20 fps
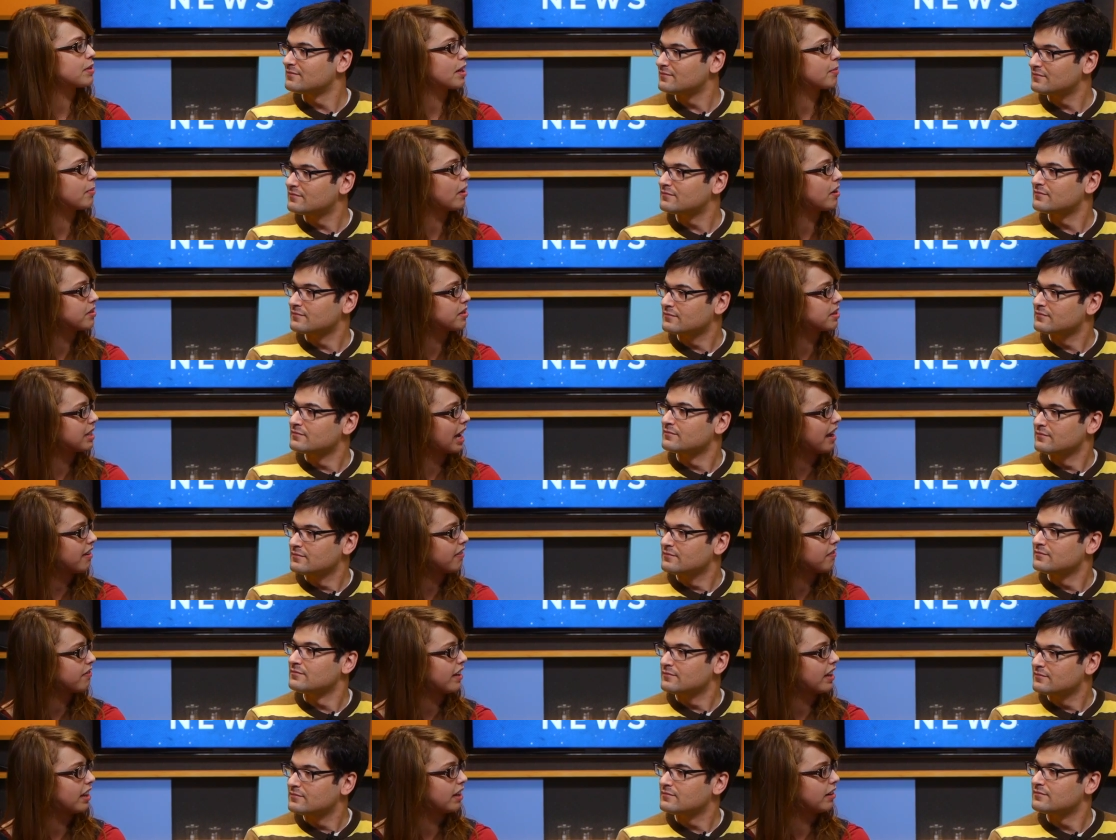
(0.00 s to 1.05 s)
Speaker 1: them all safe
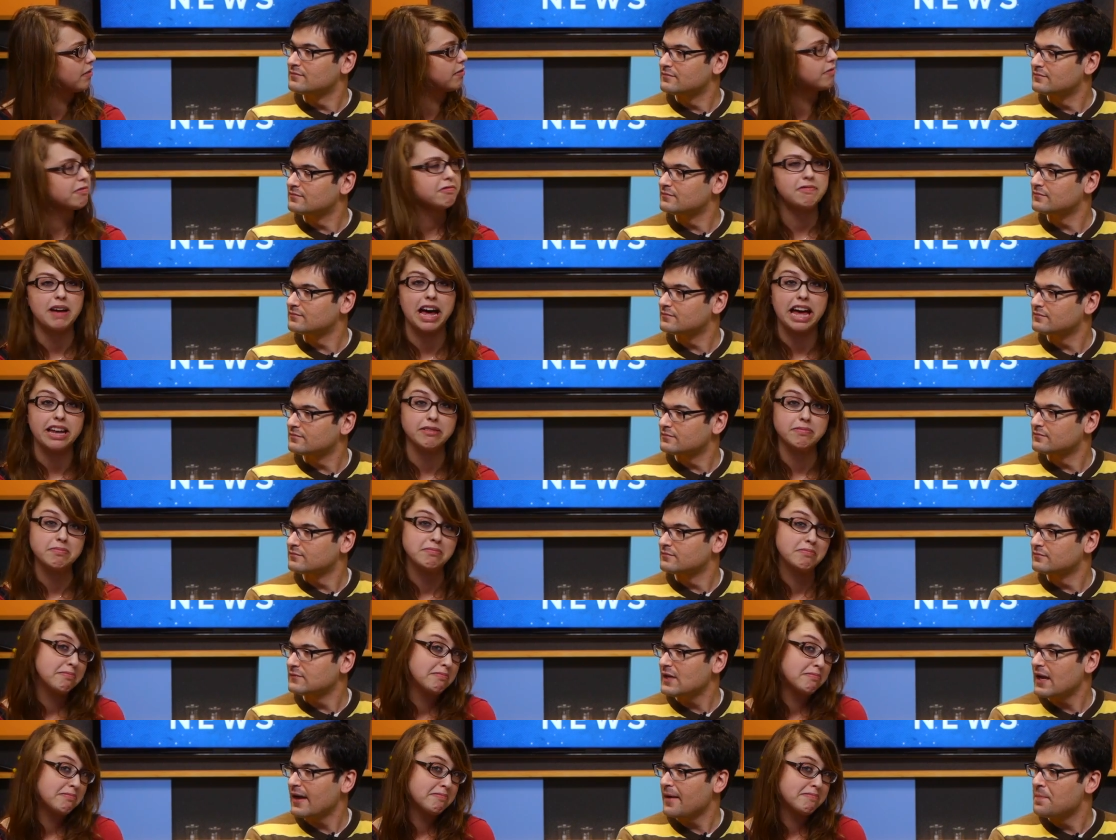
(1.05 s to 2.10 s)
and fed.
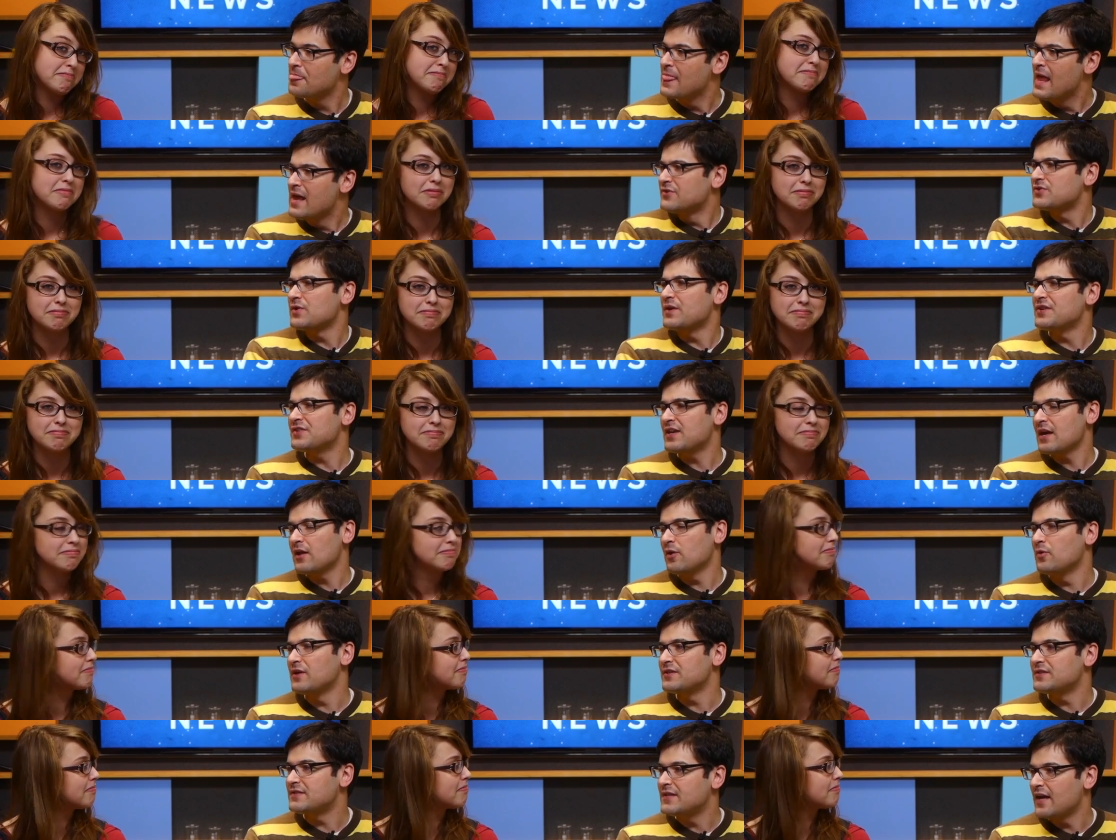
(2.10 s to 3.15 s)
Yeah.
Speaker 2: So on a scale of
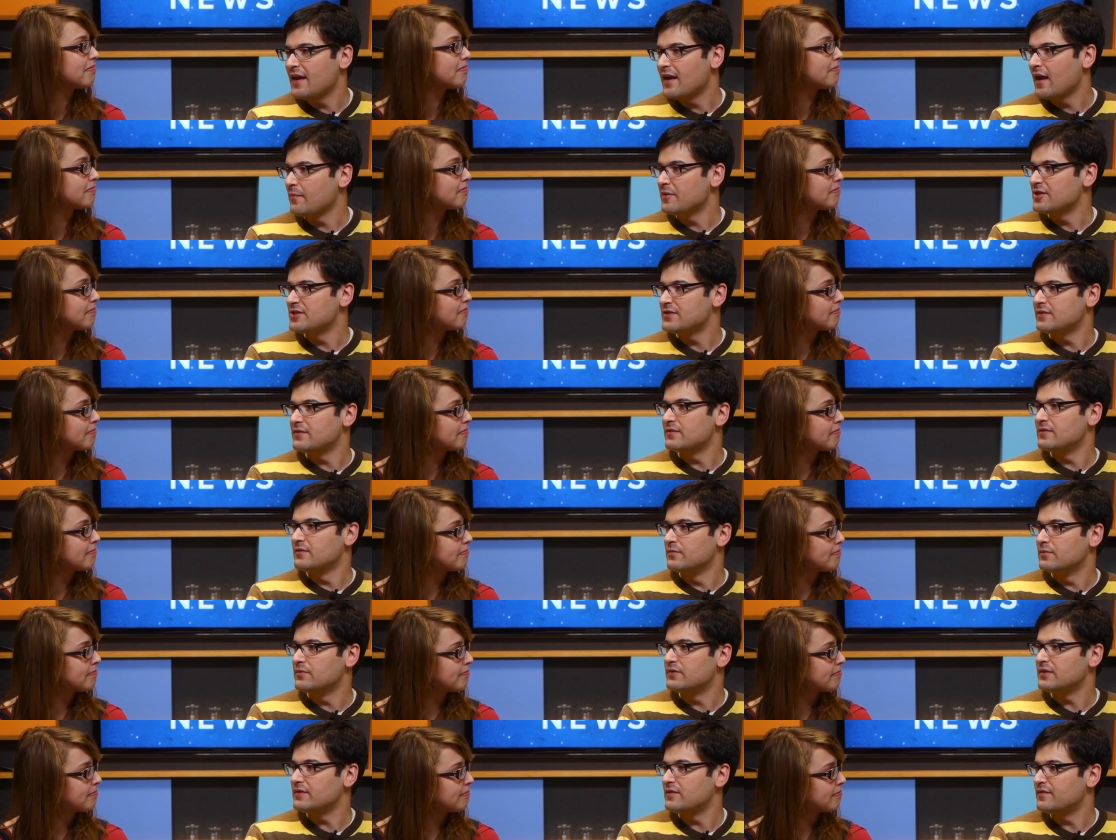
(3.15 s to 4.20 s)
one to 10, how much
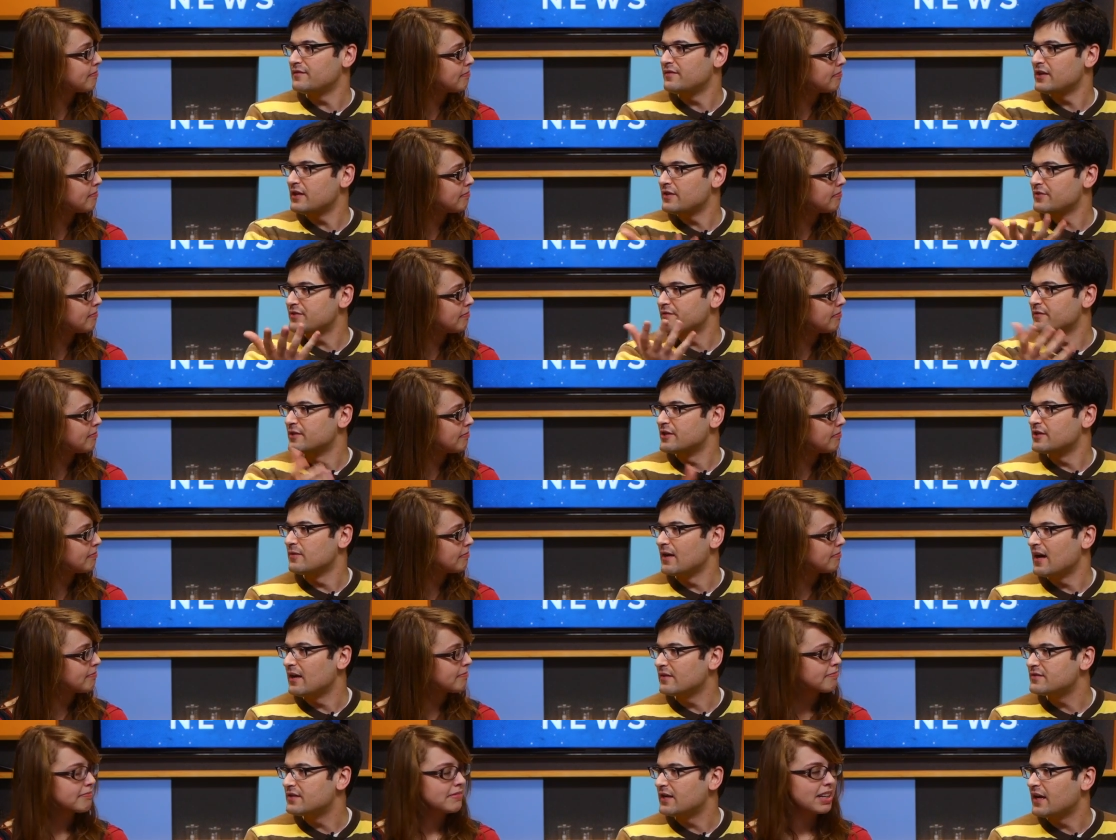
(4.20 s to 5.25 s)
did, did the videos freak you
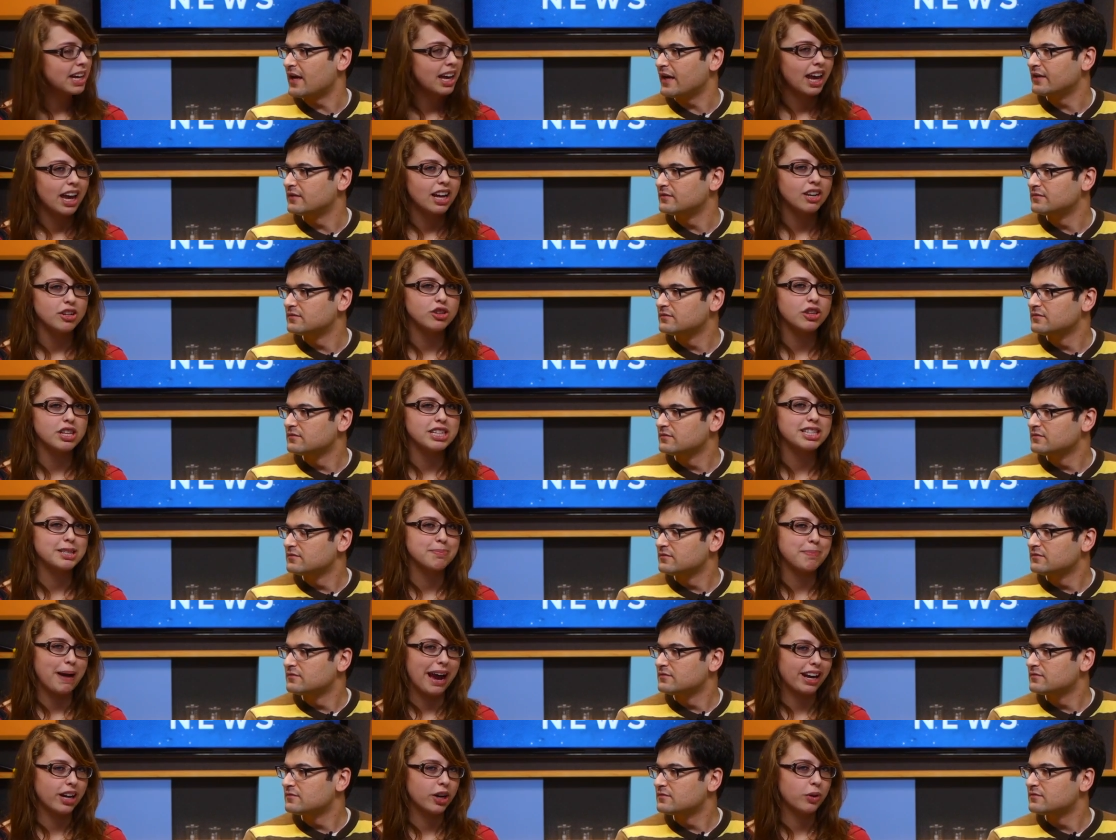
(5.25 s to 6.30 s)
out today?
Speaker 1: The
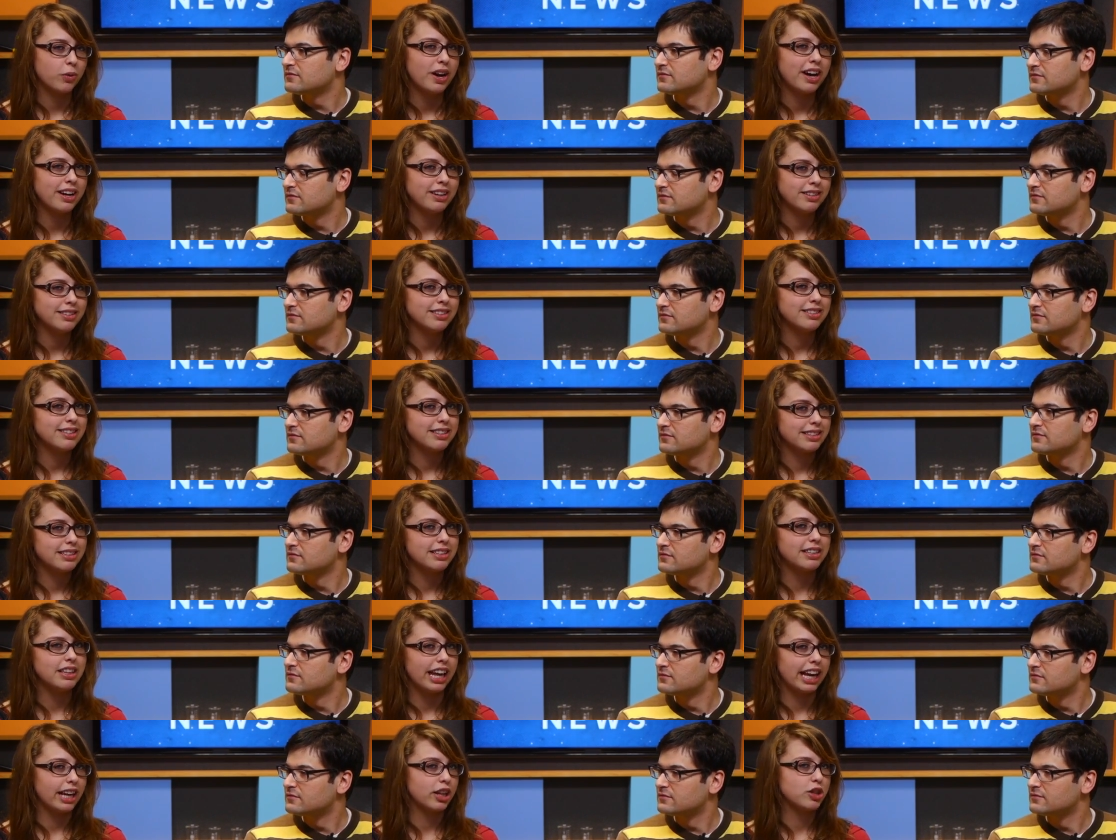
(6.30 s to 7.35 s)
spider one,
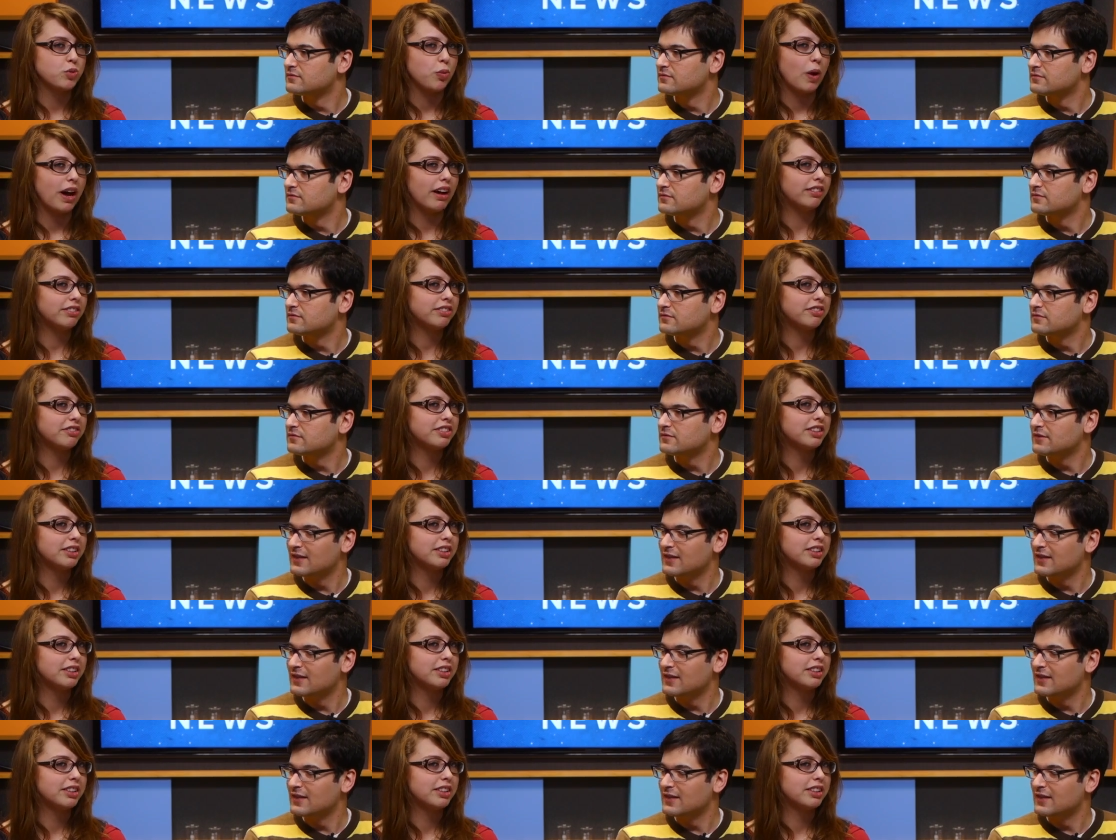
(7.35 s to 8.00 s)
like 12.